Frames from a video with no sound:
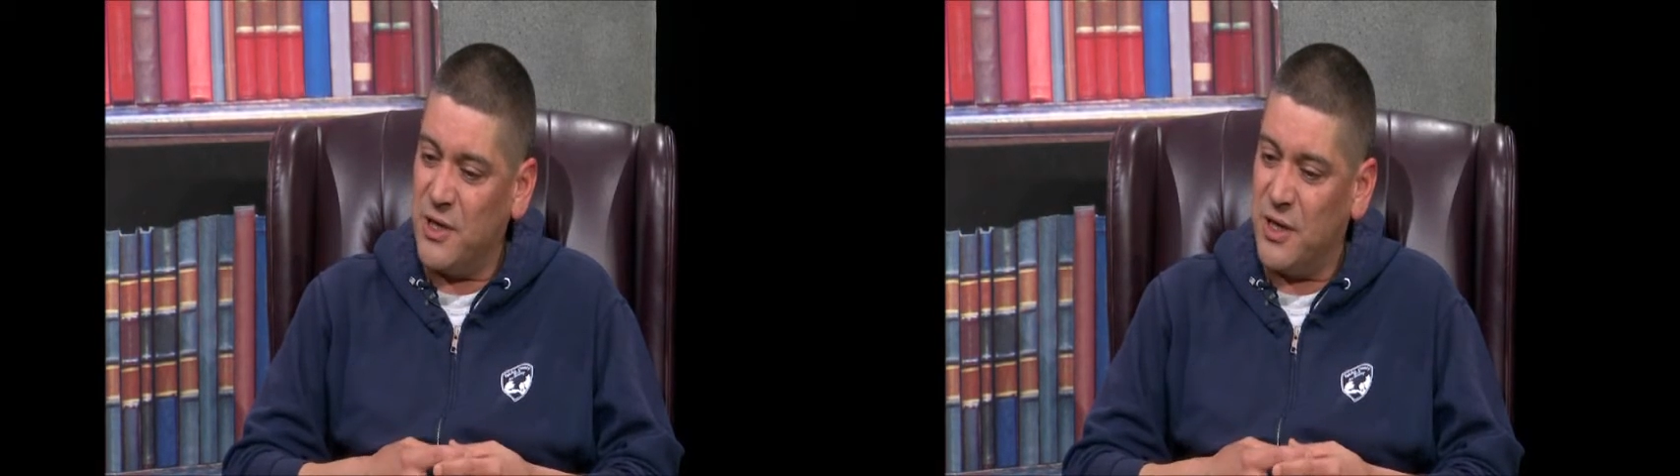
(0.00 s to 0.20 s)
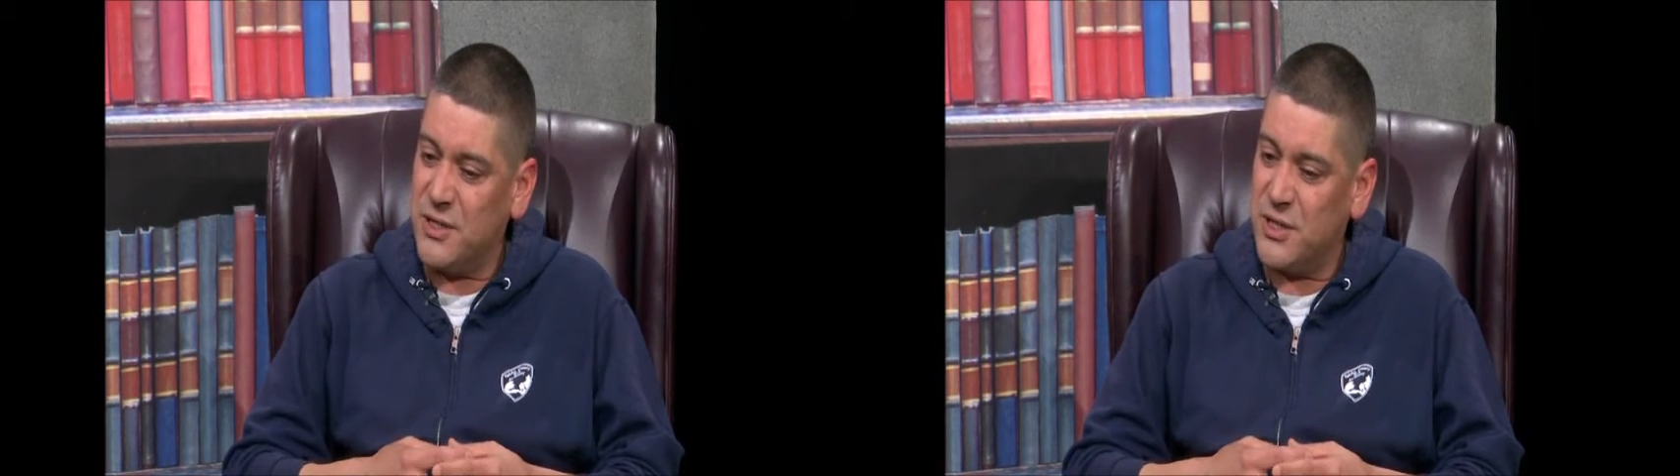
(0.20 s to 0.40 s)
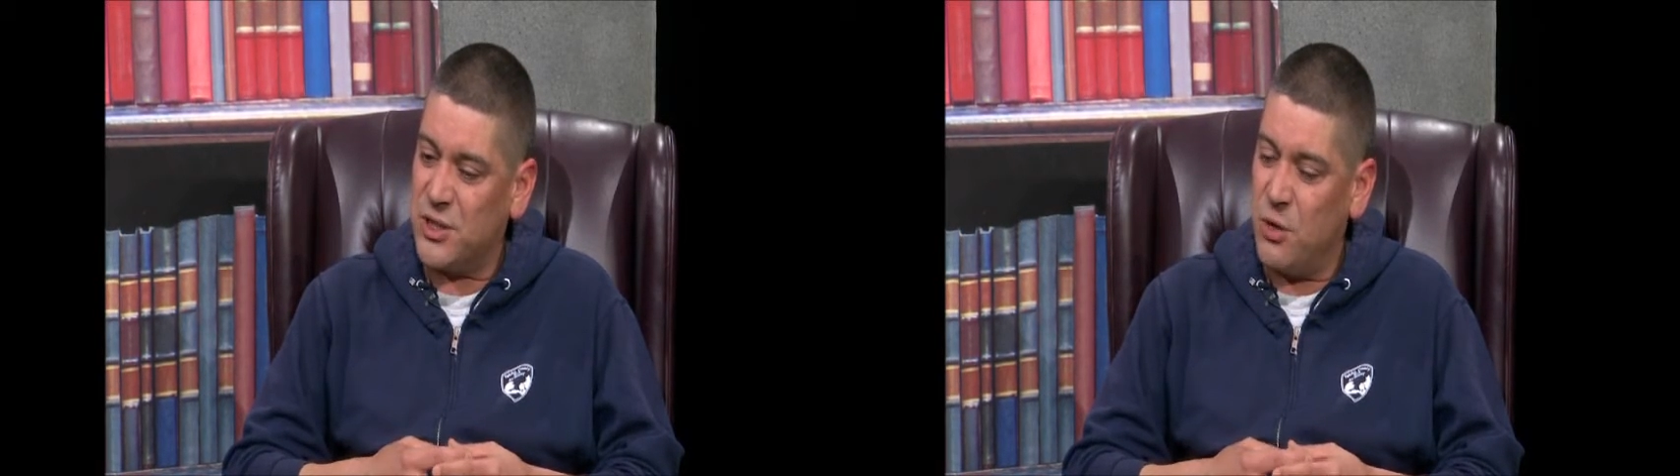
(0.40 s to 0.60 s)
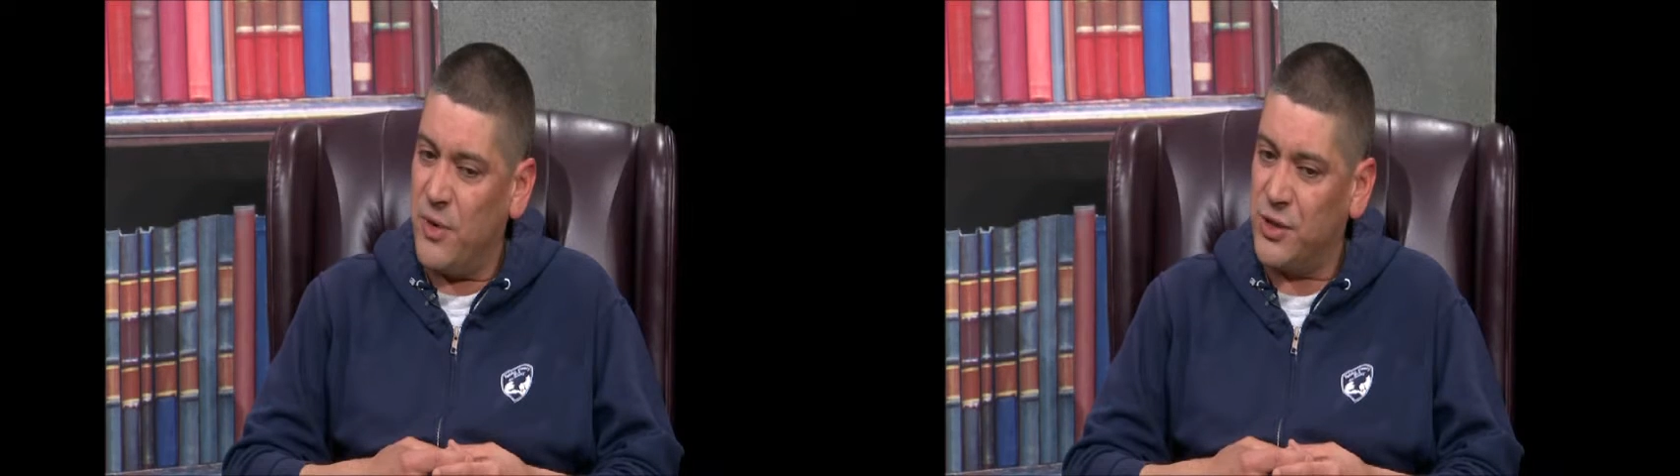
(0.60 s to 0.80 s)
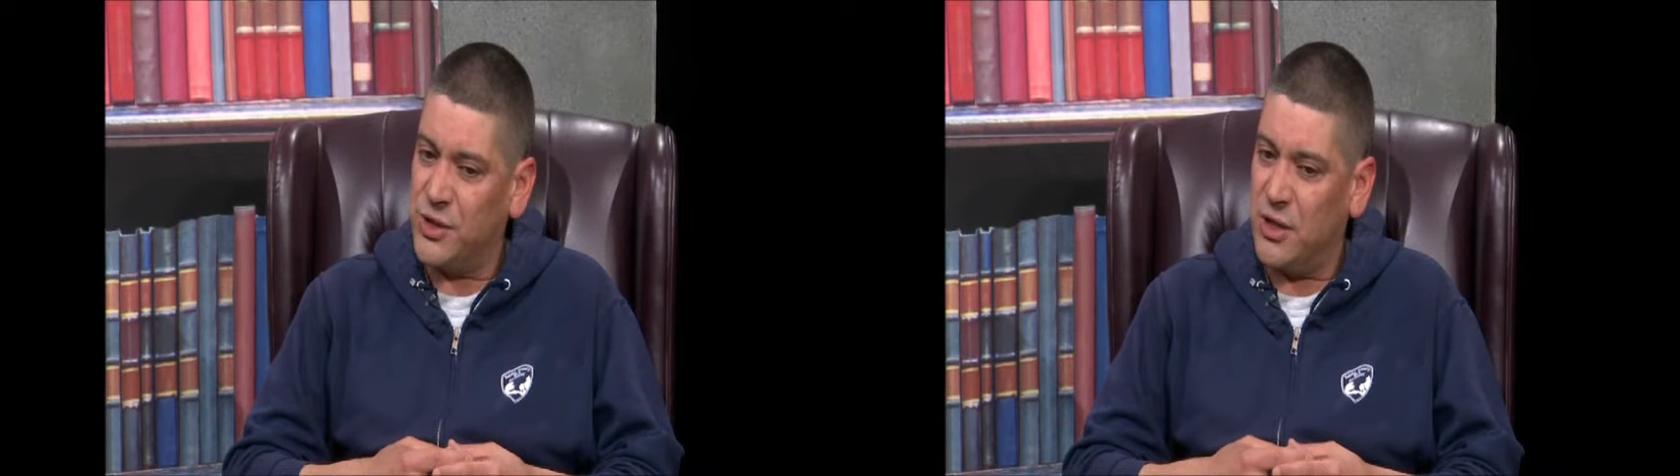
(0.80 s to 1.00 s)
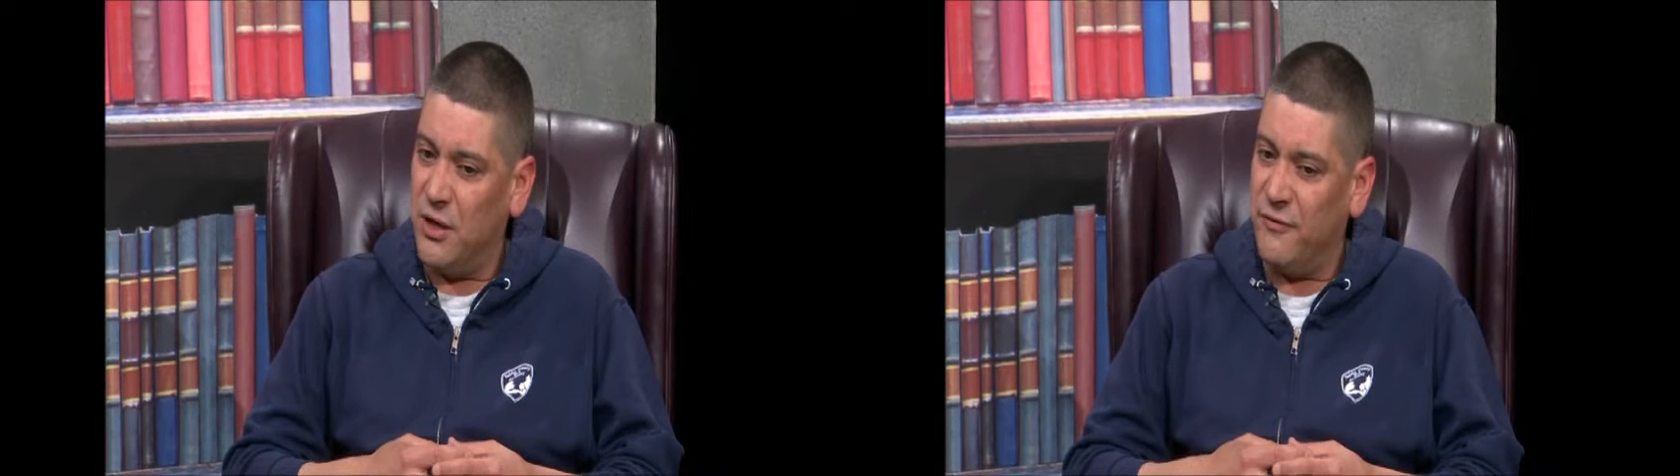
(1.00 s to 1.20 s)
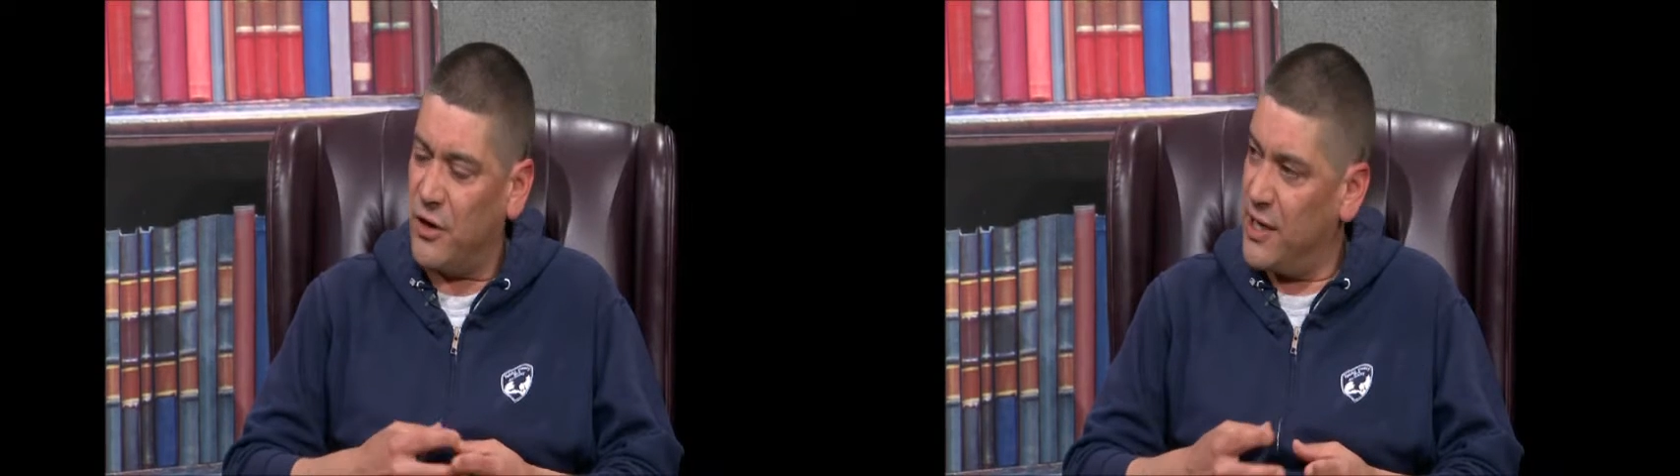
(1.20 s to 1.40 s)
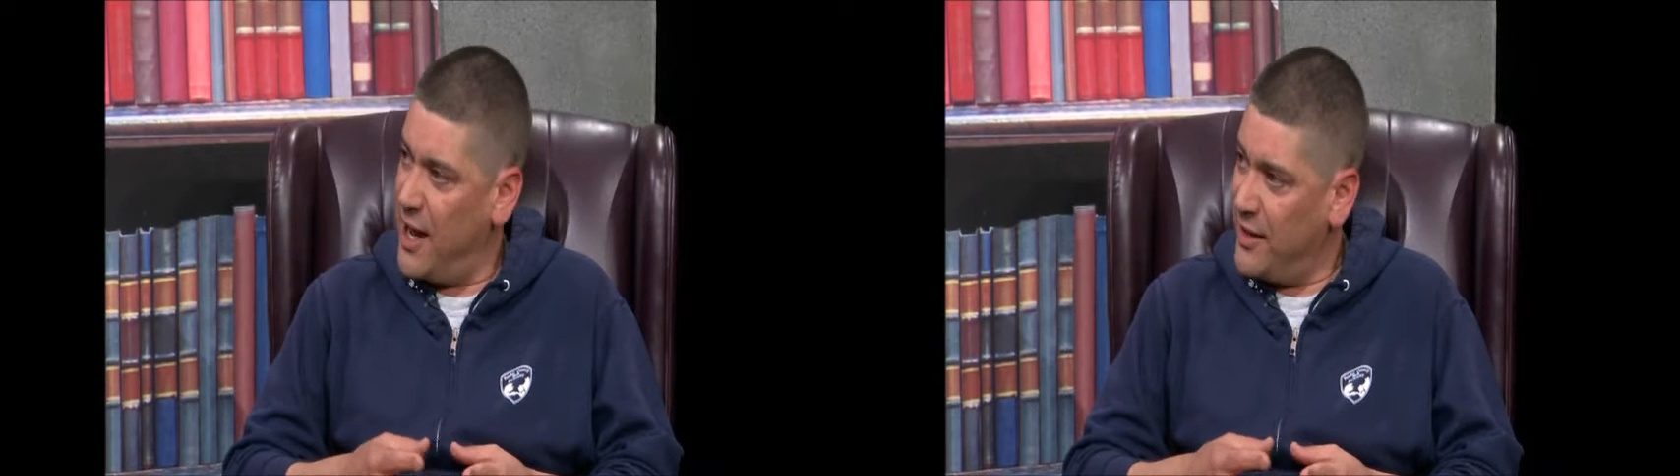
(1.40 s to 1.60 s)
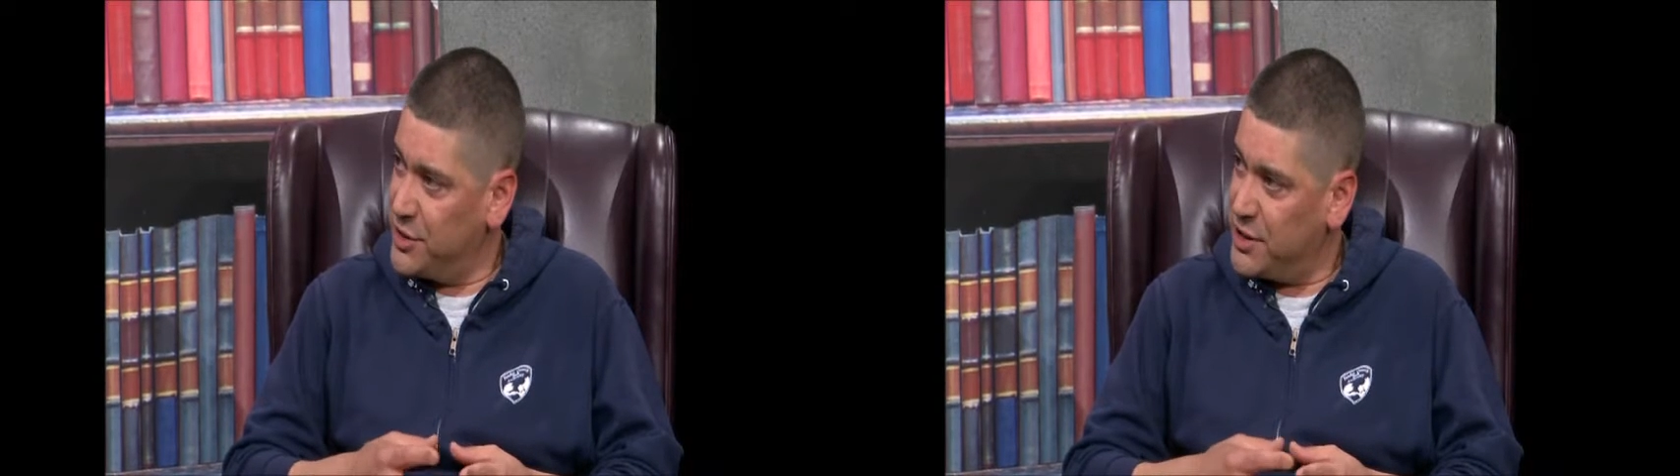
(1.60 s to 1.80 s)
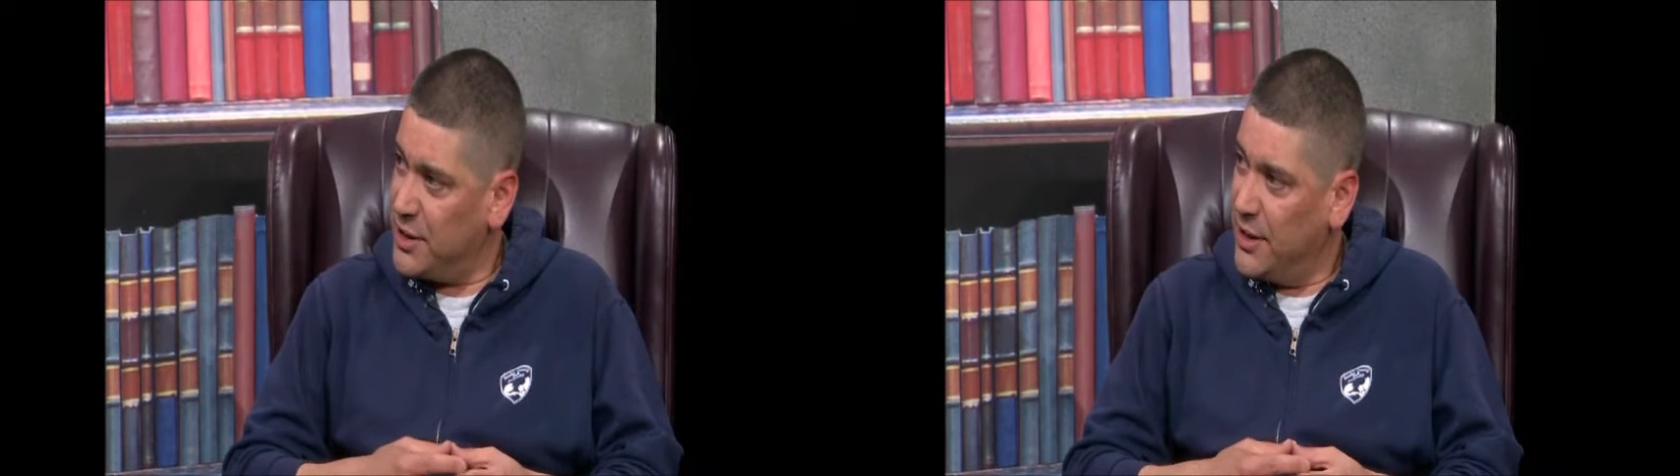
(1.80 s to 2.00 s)
because so much of
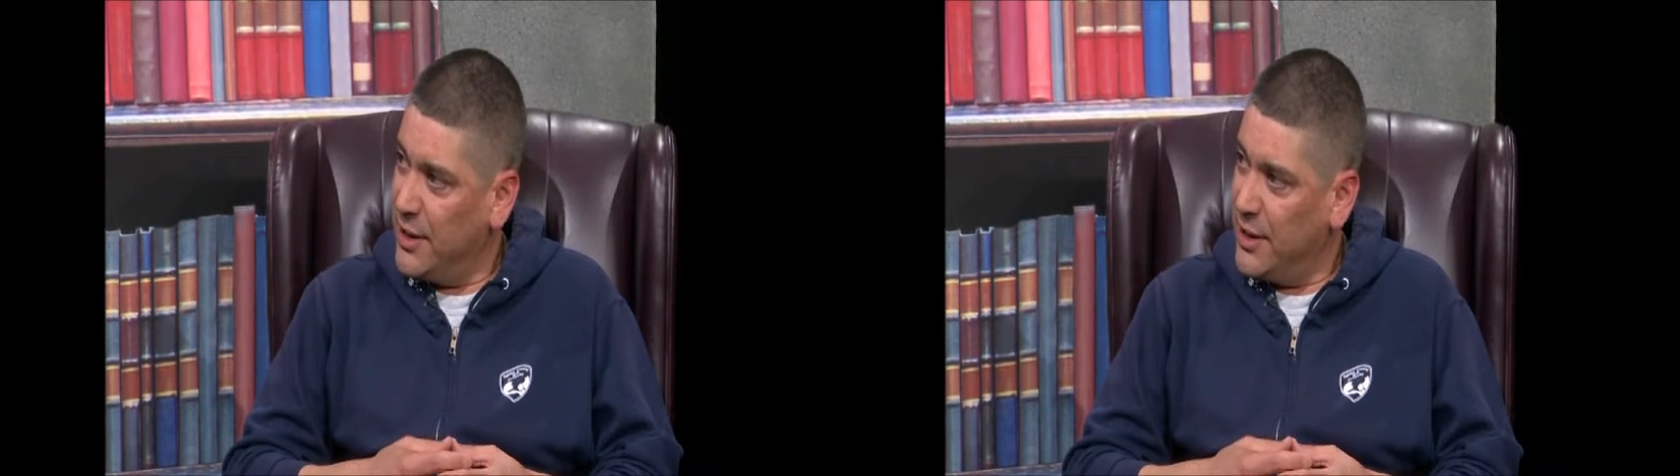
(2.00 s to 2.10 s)
archaeology